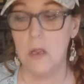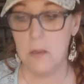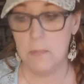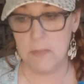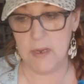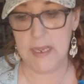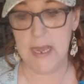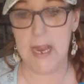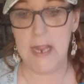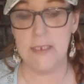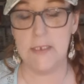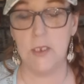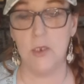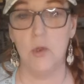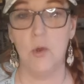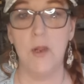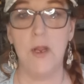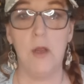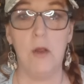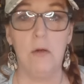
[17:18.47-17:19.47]
my dad's a
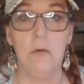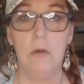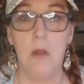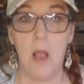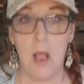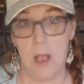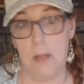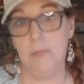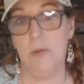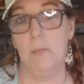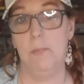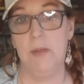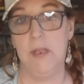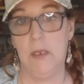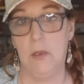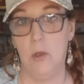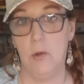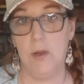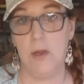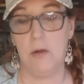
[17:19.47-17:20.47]
lawyer, I'm going to be a
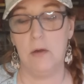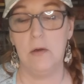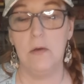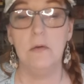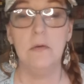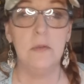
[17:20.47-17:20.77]
lawyer.